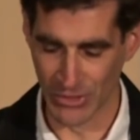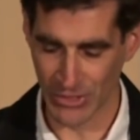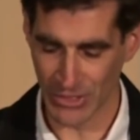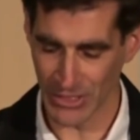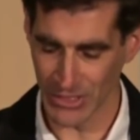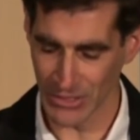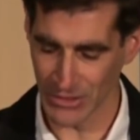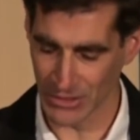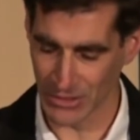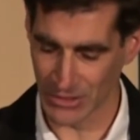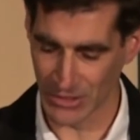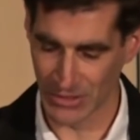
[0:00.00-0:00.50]
your
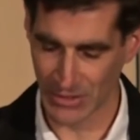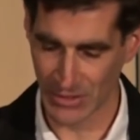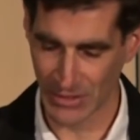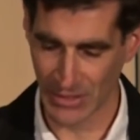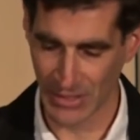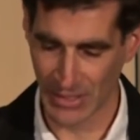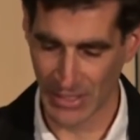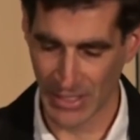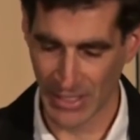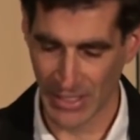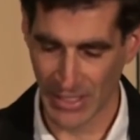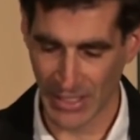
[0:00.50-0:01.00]
skills.
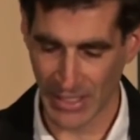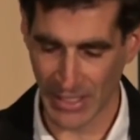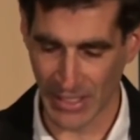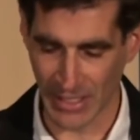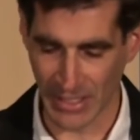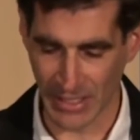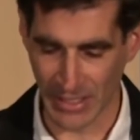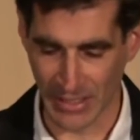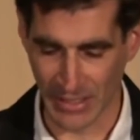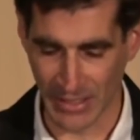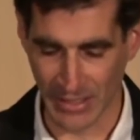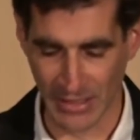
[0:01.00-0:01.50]

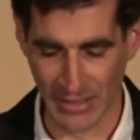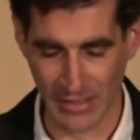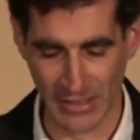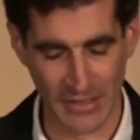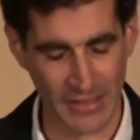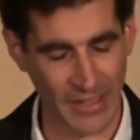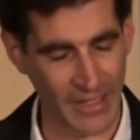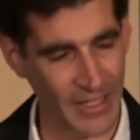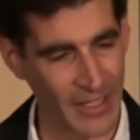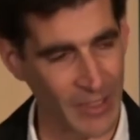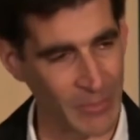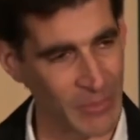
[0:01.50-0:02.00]

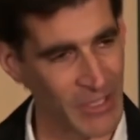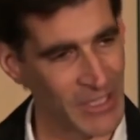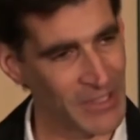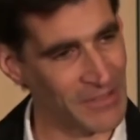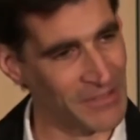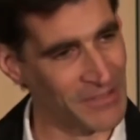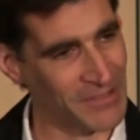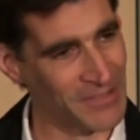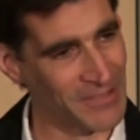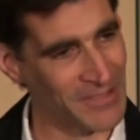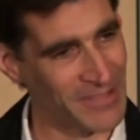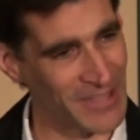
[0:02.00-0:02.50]
And I am
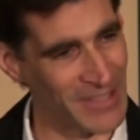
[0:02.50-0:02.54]
done.